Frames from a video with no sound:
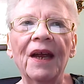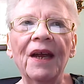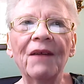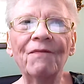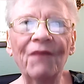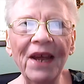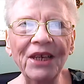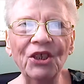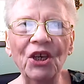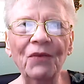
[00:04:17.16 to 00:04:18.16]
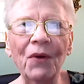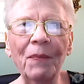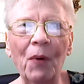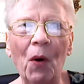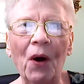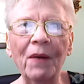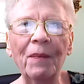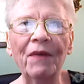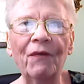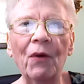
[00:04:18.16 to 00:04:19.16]
inflation report
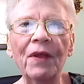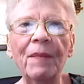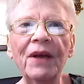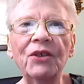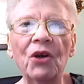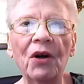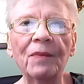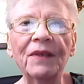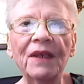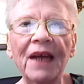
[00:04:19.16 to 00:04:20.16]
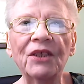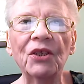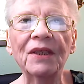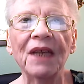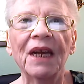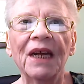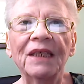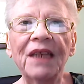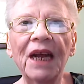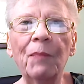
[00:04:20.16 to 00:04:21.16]
before the midterms elections
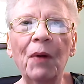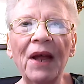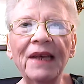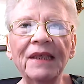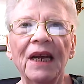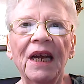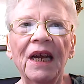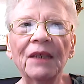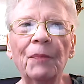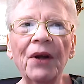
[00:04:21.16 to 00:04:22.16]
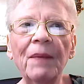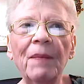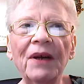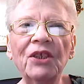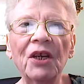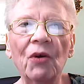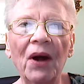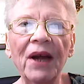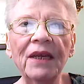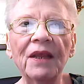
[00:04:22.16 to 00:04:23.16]
take place, is pretty much
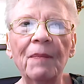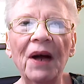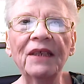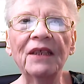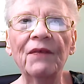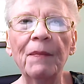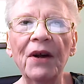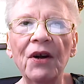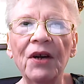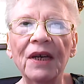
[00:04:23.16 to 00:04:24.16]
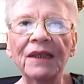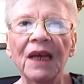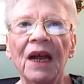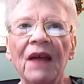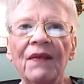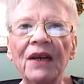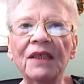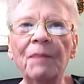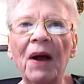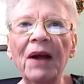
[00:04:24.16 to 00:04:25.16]
ingrained in the minds of Americans that
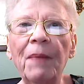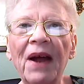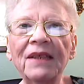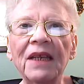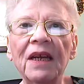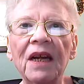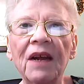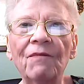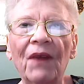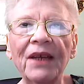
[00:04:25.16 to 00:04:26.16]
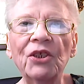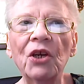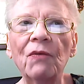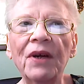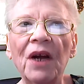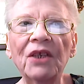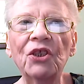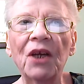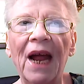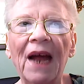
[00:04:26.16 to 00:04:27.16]
despite passing an Inflation
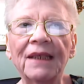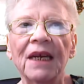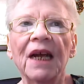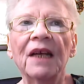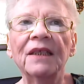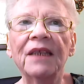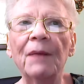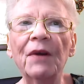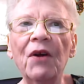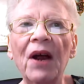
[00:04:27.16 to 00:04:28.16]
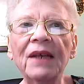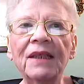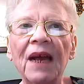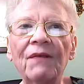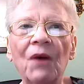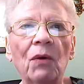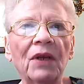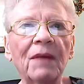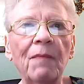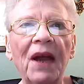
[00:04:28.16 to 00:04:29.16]
Reduction Act, the Democrats have
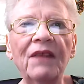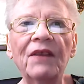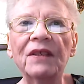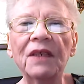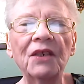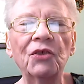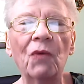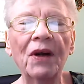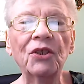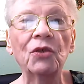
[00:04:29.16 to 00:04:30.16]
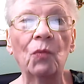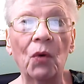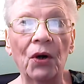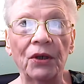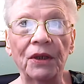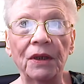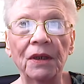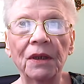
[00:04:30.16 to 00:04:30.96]
only made the situation worse.